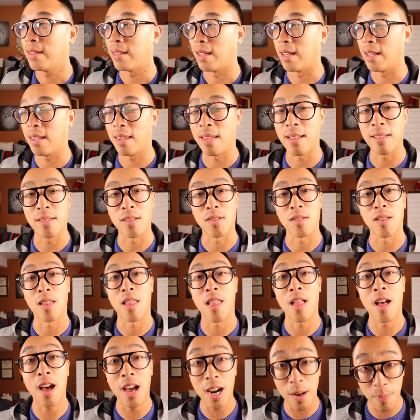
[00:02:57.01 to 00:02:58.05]
that he thinks there's a
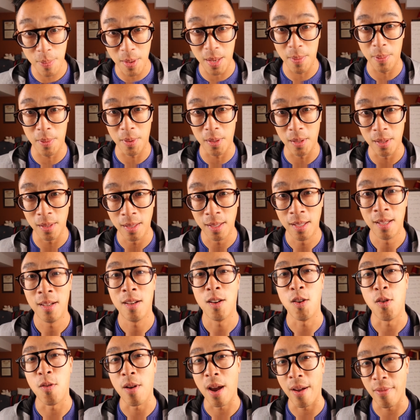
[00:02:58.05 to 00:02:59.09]
lot of people
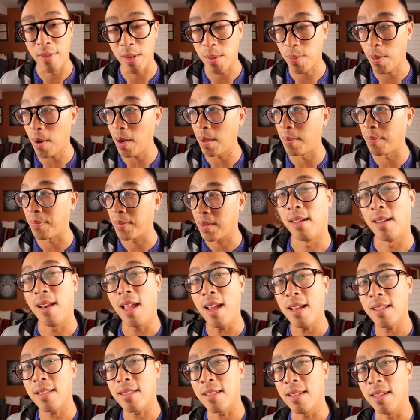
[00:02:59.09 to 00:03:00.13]
who have this problem.
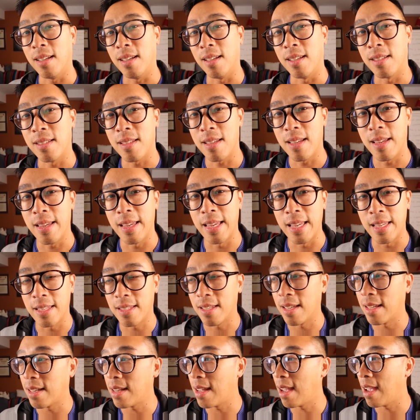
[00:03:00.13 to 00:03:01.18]
Next is it